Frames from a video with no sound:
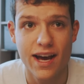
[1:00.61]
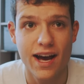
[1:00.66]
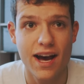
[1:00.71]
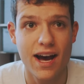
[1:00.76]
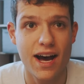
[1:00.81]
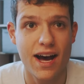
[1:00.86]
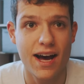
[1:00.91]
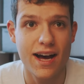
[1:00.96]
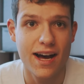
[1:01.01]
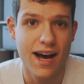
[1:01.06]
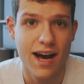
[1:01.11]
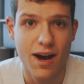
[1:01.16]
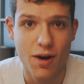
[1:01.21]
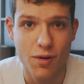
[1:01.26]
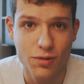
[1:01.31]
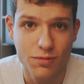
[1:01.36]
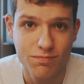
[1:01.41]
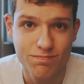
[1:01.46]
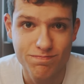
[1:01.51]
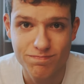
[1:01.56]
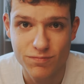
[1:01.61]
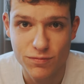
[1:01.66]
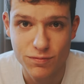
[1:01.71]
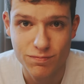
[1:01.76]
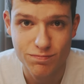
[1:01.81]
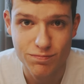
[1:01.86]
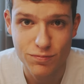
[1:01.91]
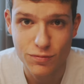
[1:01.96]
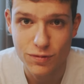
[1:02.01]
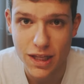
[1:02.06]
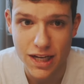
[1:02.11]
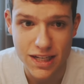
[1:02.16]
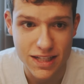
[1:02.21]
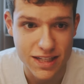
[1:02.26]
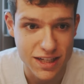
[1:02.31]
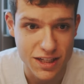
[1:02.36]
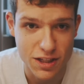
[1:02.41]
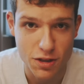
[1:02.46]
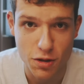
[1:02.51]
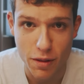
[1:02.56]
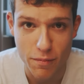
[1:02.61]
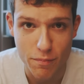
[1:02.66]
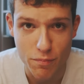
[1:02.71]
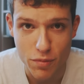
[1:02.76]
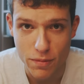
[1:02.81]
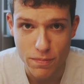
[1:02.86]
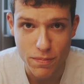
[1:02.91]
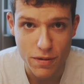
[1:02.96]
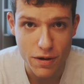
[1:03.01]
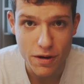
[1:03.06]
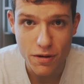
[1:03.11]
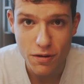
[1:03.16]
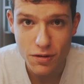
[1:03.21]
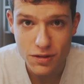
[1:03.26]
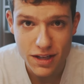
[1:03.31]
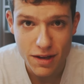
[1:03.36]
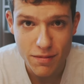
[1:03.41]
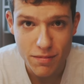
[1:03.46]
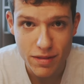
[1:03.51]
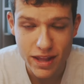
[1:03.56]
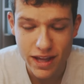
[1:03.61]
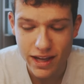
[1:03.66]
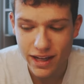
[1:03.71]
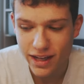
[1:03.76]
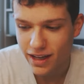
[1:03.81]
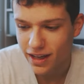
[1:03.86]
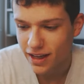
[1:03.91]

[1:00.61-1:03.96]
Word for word: how does the student prepare or something.